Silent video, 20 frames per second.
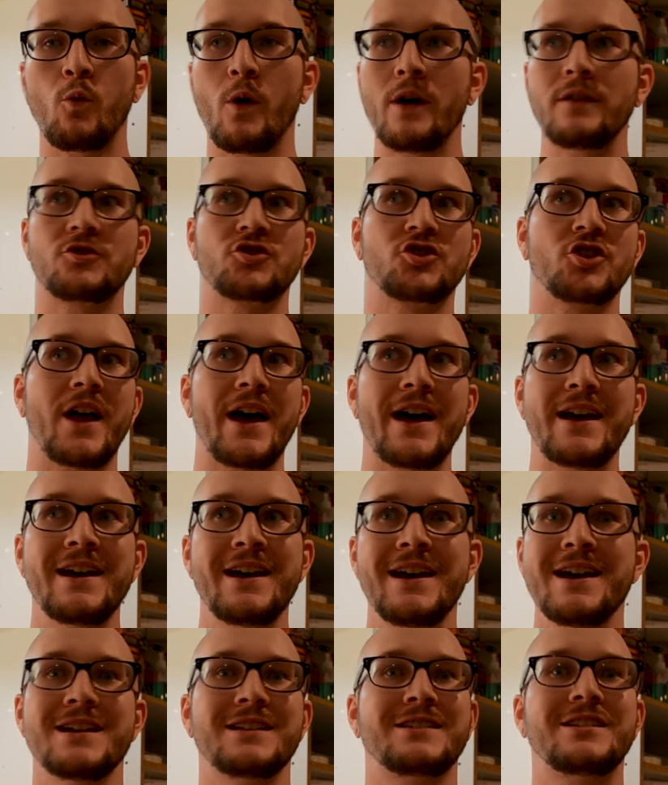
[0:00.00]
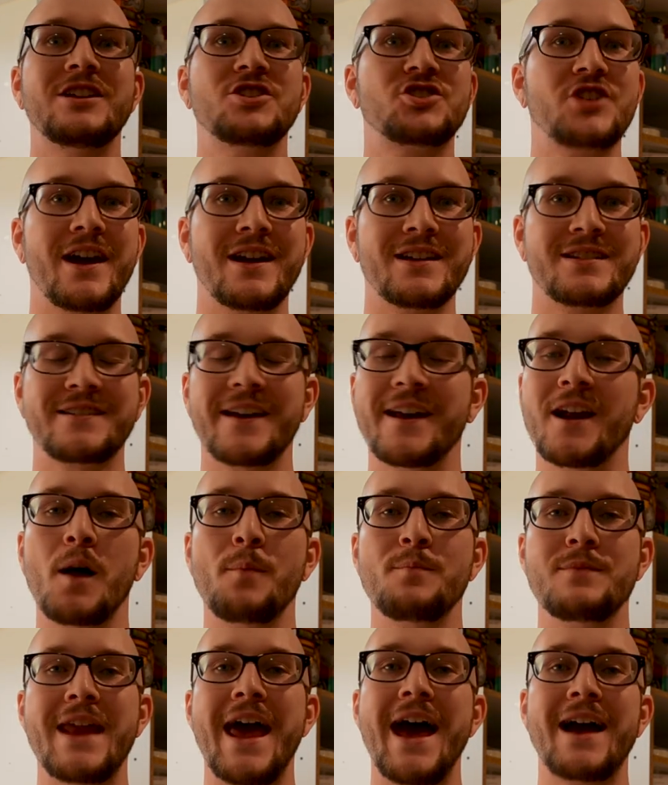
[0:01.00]
What should I teach you how to set
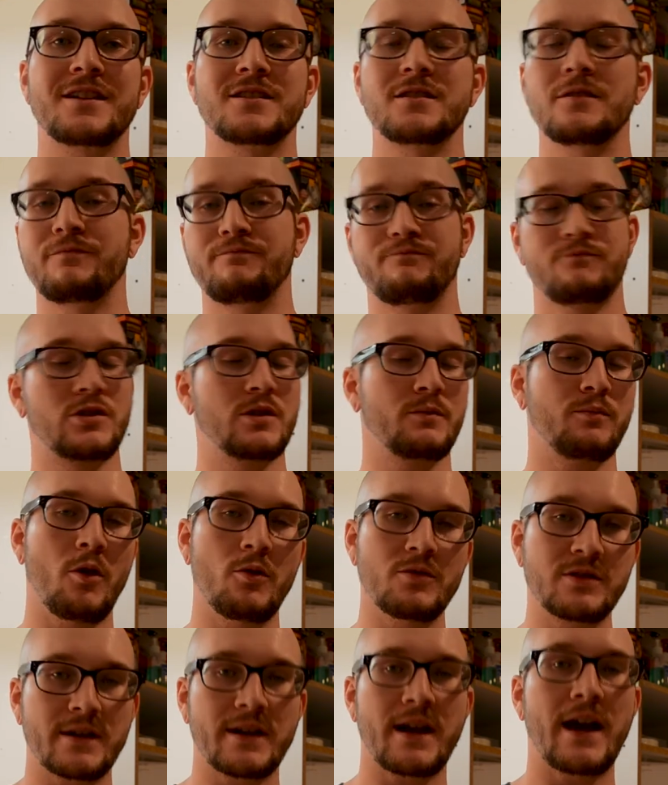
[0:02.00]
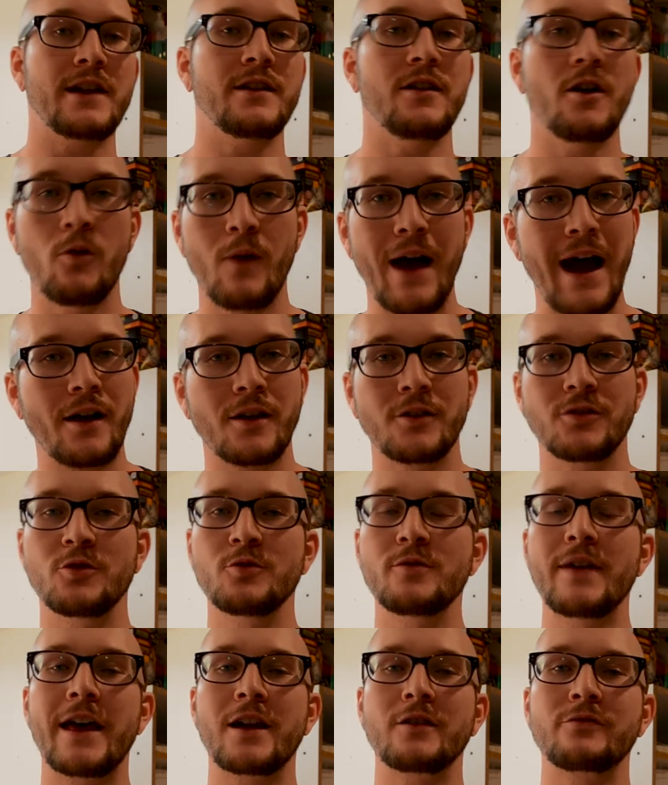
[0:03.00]
up next? Supposing I know how to
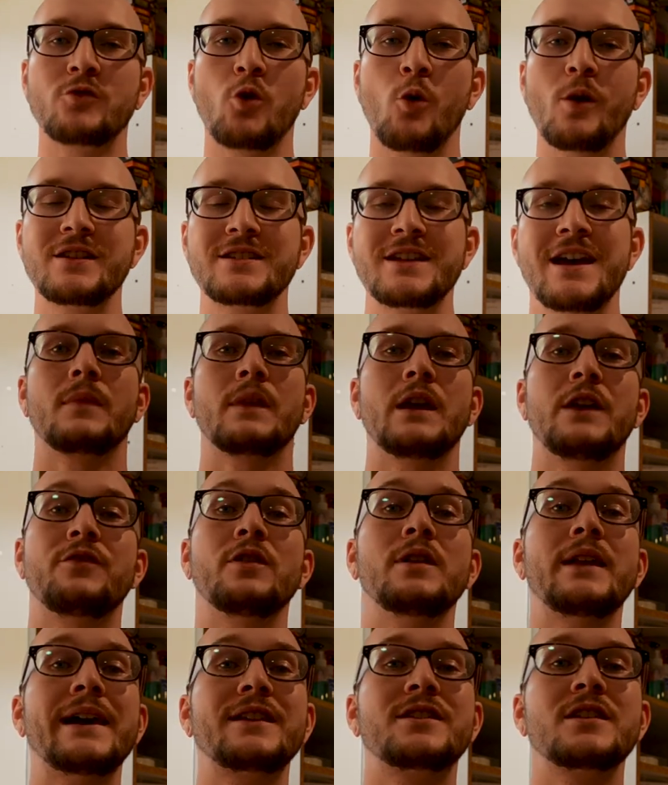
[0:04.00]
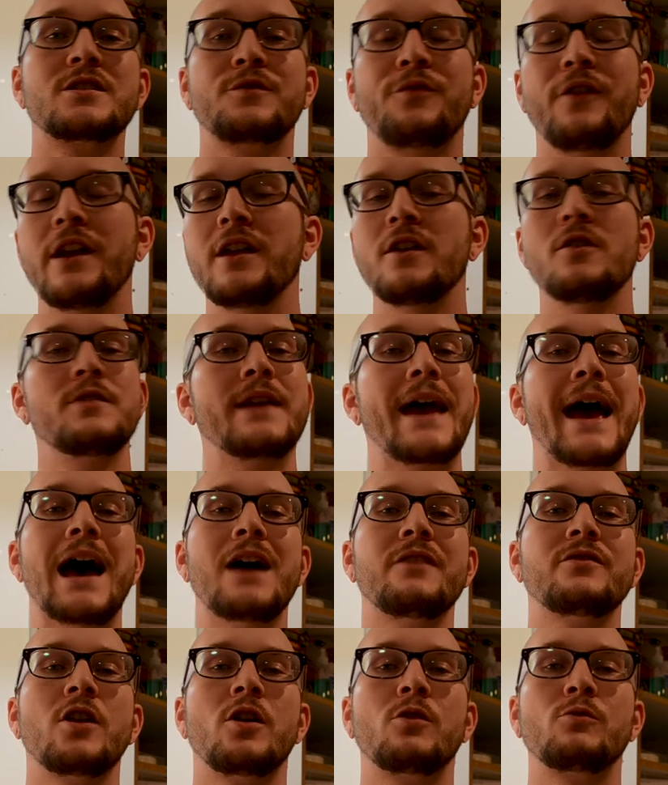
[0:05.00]
do that, of course. If you like this video and you
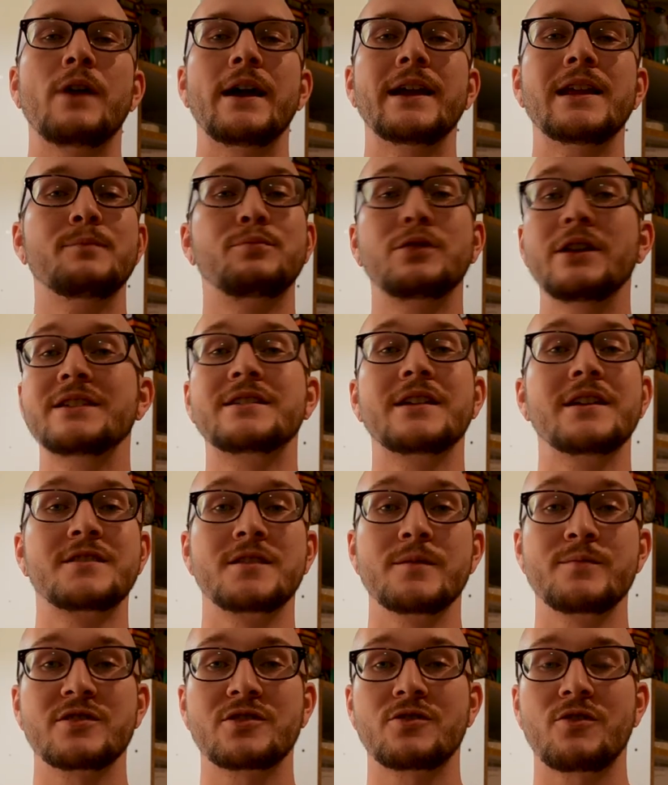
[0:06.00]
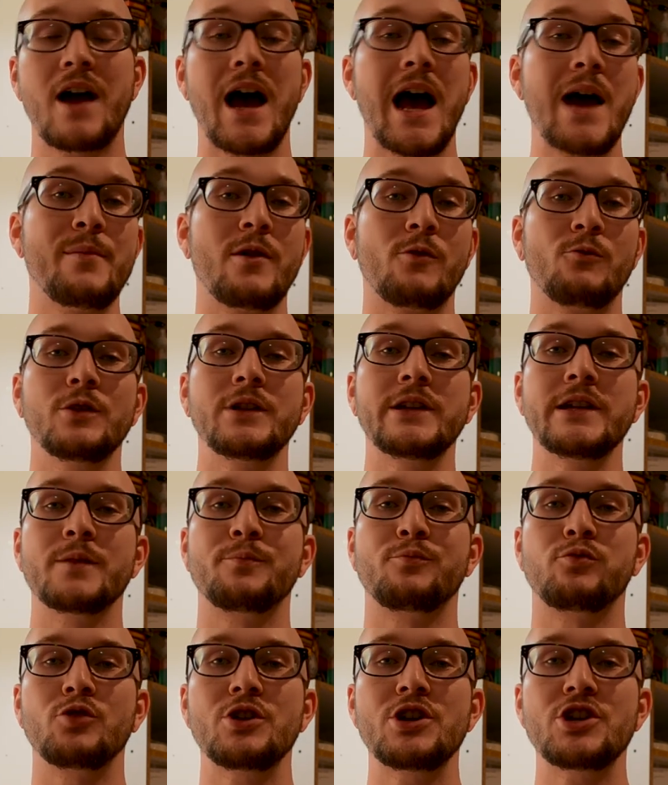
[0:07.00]
haven't already, please hit subscribe. I really
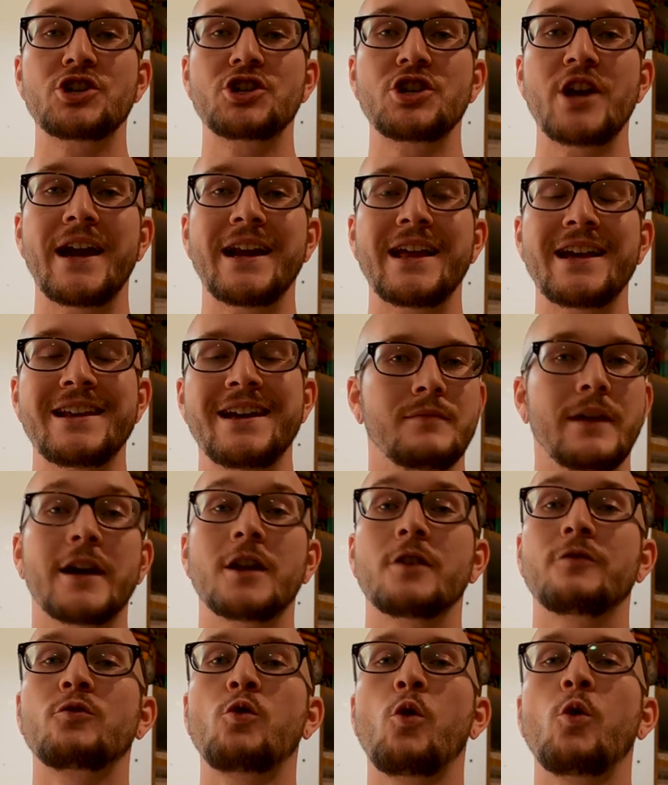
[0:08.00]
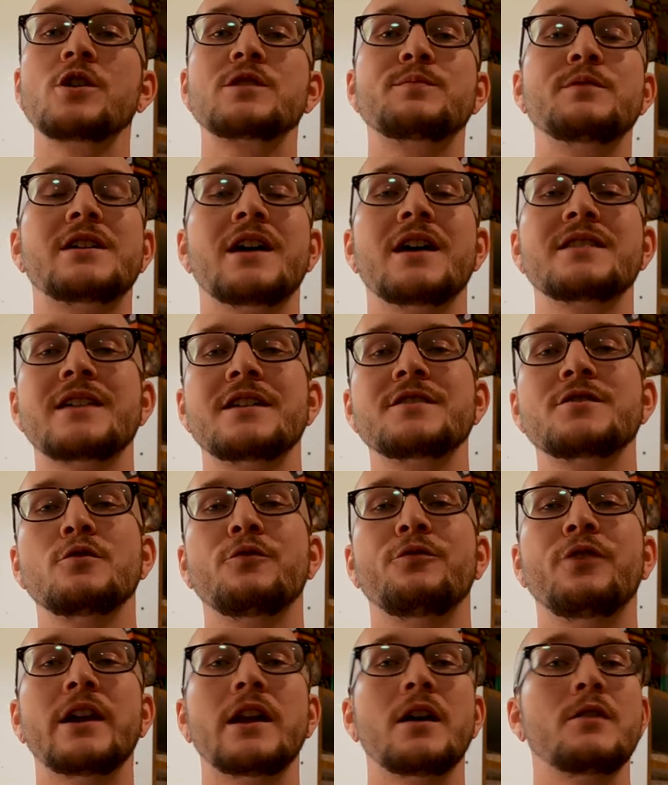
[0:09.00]
appreciate it. And of course, because I do
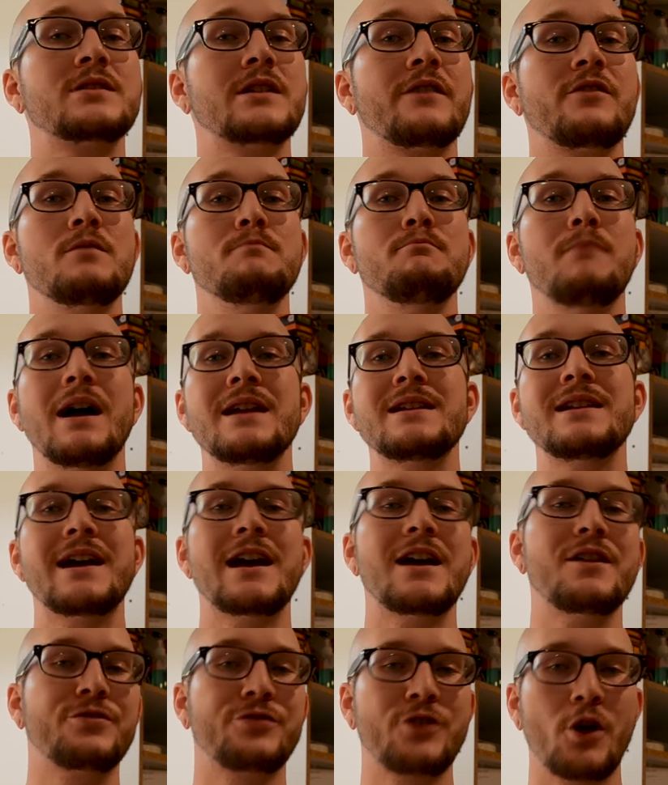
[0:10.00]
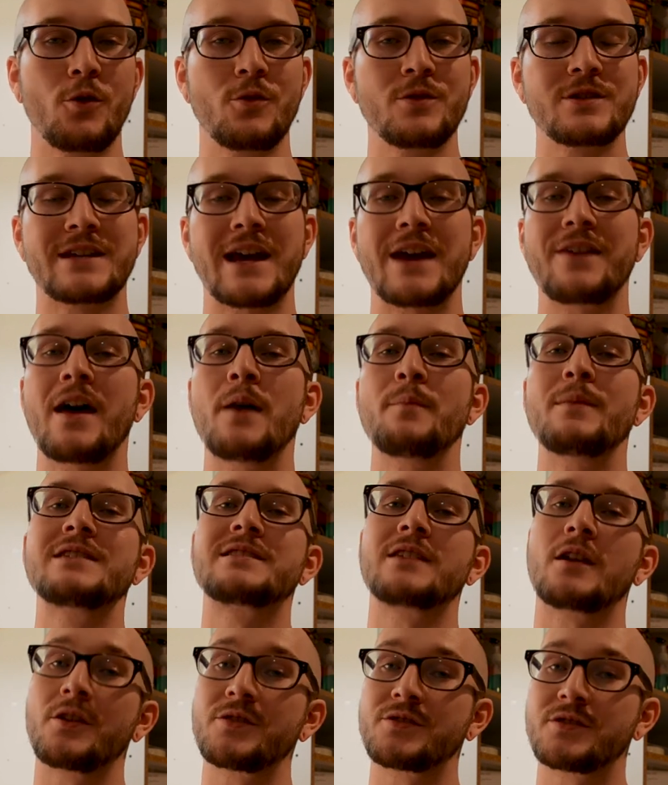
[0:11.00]
videos every Monday and Thursday, that
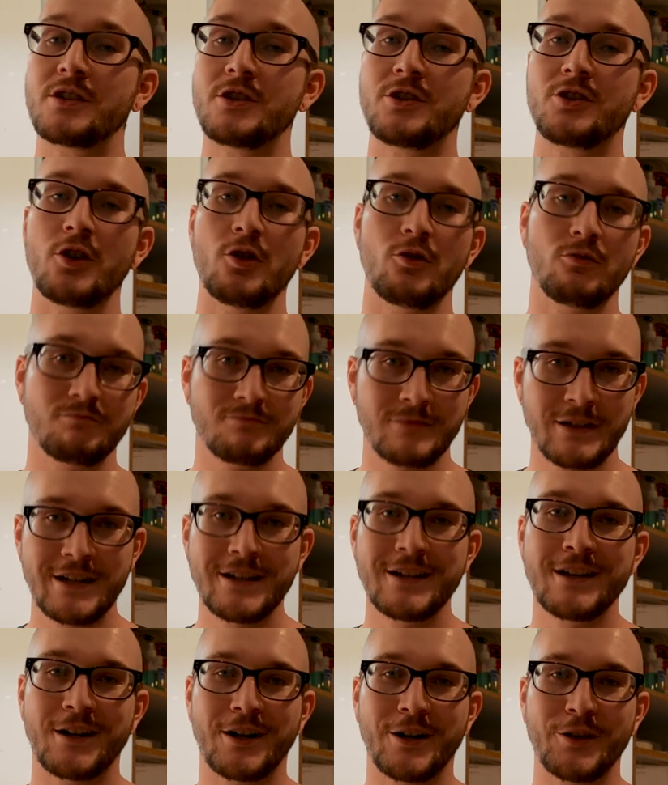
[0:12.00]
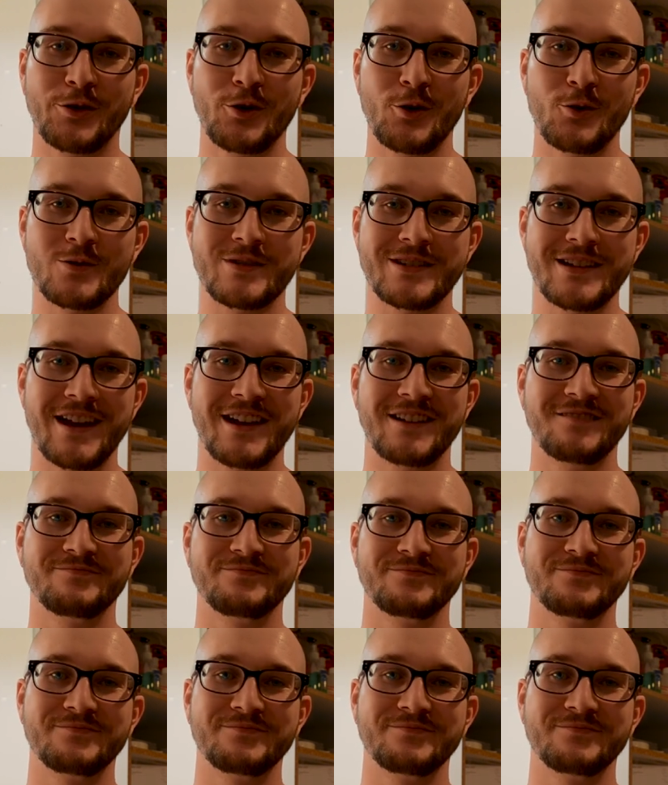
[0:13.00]
means that I'll see you on Thursday.